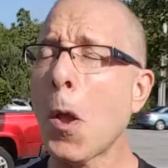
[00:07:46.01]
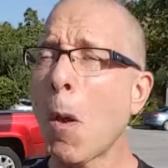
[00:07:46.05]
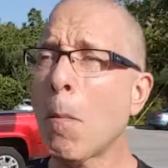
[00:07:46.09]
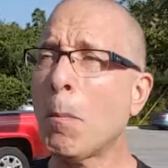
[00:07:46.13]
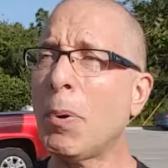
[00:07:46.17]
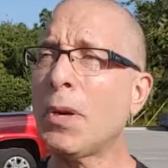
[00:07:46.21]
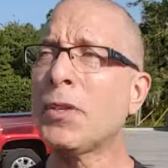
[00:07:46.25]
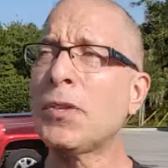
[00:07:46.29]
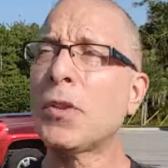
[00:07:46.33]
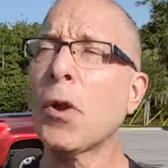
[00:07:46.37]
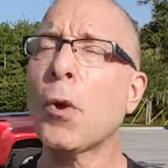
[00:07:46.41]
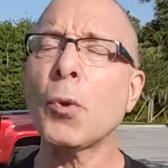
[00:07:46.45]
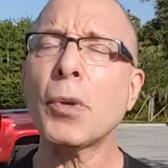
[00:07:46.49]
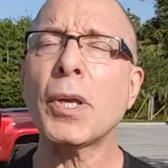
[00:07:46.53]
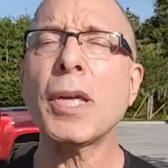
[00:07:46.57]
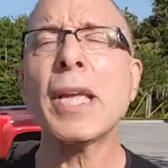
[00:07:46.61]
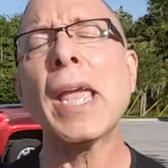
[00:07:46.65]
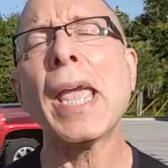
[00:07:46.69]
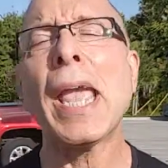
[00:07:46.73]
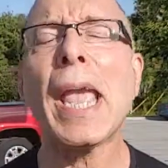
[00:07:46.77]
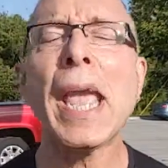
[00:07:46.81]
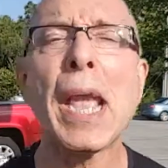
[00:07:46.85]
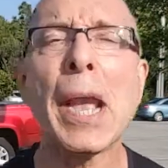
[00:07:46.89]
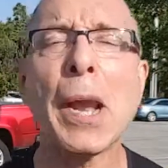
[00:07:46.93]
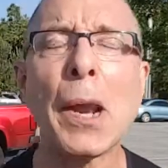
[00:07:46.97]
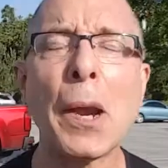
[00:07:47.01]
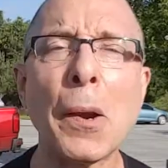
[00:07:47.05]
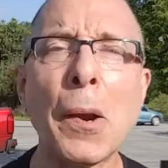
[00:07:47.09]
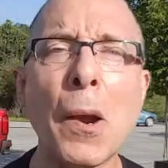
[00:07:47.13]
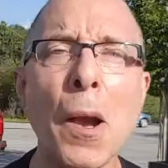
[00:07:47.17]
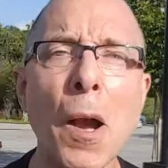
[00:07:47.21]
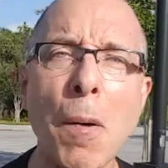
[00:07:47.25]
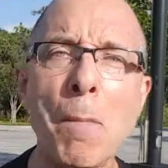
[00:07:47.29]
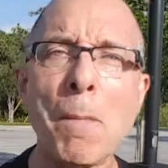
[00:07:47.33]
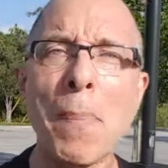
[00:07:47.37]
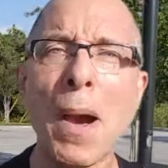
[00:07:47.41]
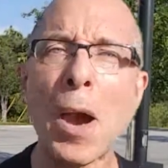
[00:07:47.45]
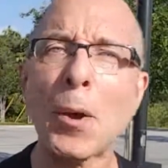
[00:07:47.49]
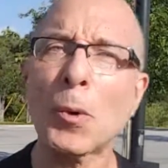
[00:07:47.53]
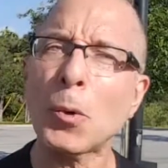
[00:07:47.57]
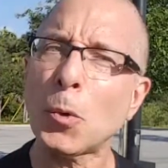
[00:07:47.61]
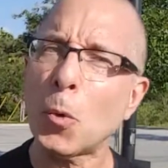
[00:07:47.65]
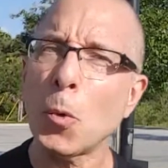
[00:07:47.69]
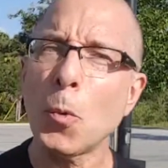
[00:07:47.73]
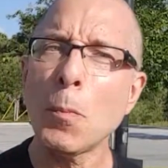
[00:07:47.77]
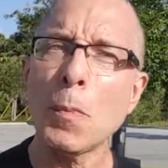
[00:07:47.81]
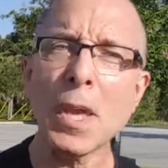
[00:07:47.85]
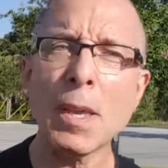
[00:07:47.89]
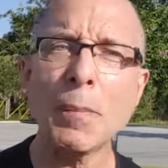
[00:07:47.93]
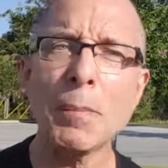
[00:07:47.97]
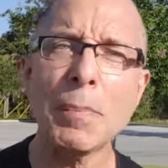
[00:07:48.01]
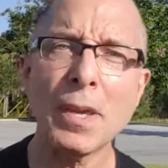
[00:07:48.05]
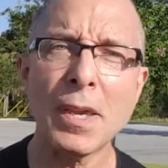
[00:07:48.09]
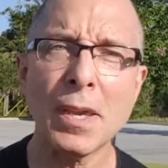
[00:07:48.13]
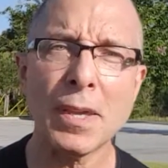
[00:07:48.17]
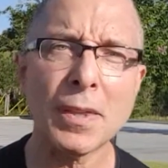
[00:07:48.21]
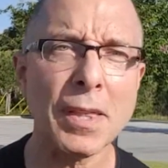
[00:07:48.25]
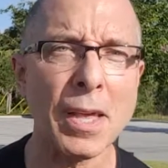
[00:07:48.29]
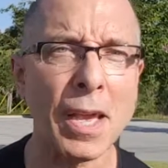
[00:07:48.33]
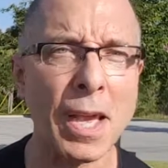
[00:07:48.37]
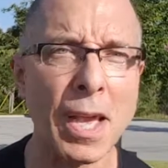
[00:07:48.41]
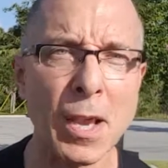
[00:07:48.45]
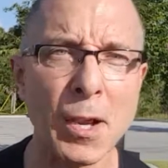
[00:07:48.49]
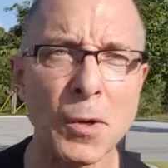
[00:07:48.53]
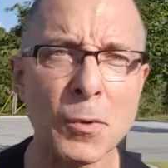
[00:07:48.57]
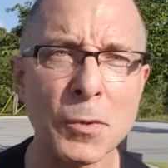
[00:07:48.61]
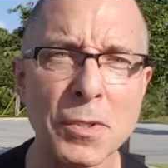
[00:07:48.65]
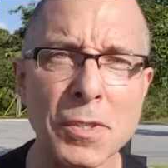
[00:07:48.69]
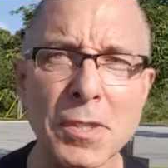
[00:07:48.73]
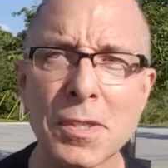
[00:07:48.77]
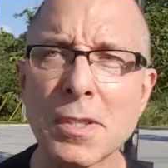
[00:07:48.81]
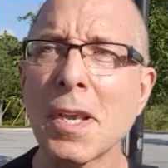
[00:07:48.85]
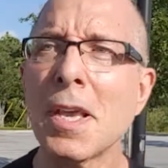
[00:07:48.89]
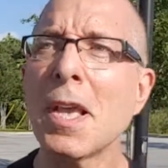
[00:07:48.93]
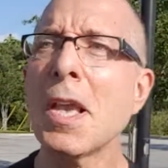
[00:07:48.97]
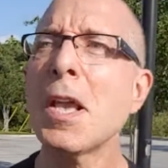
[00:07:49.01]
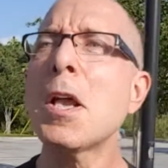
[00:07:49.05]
But don't care about who may be in the house.